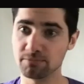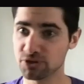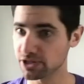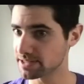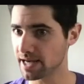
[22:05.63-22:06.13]

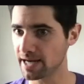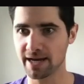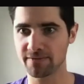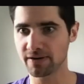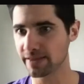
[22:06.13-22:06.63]
just like
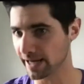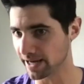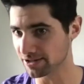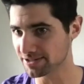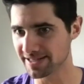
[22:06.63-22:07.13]
everything
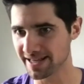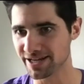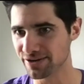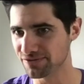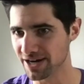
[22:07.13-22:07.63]
else that
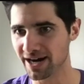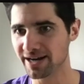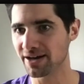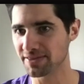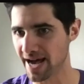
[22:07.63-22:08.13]
you've
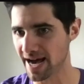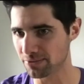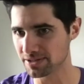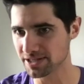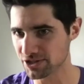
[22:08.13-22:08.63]
done on the
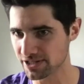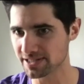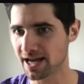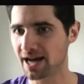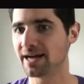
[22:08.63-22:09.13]
acquisition
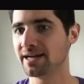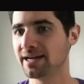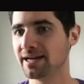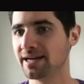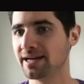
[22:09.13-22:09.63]
side
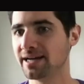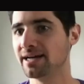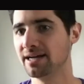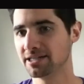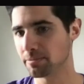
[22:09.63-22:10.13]
to
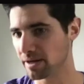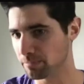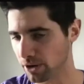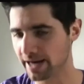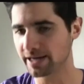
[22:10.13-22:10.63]
be
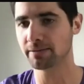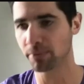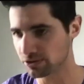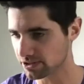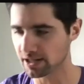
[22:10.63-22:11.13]
branded,
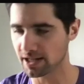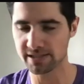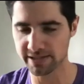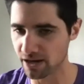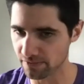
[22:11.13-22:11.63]
personalized, and
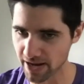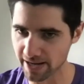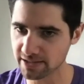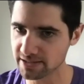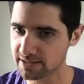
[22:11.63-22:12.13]
all that
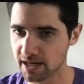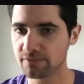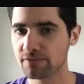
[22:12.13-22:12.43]
good stuff.